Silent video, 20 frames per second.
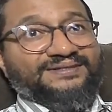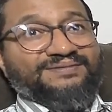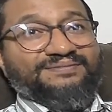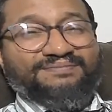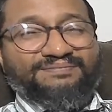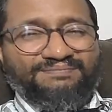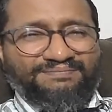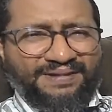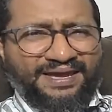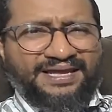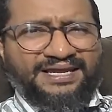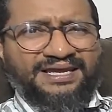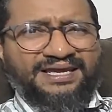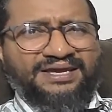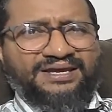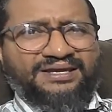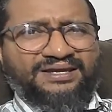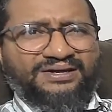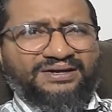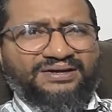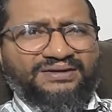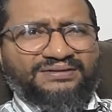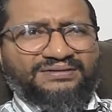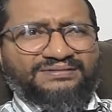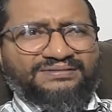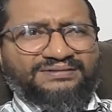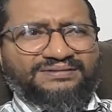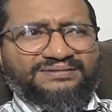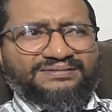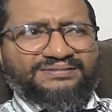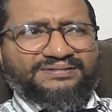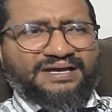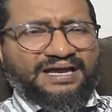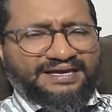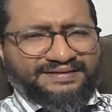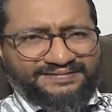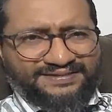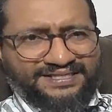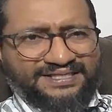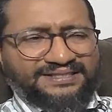Many,
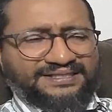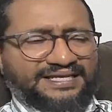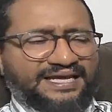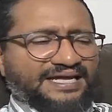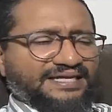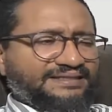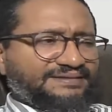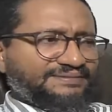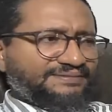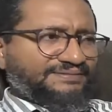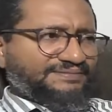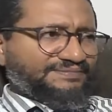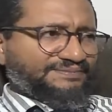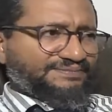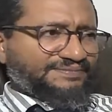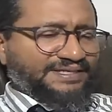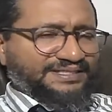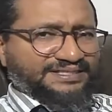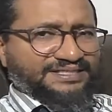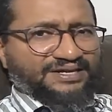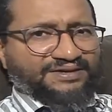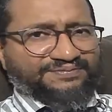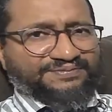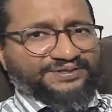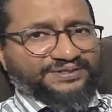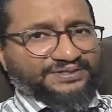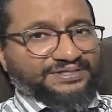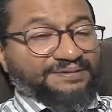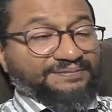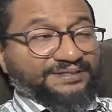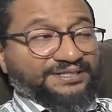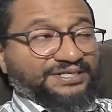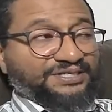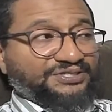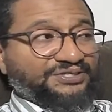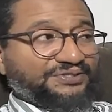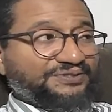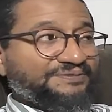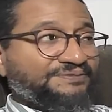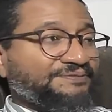I've seen that myself because I'm a
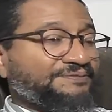teacher.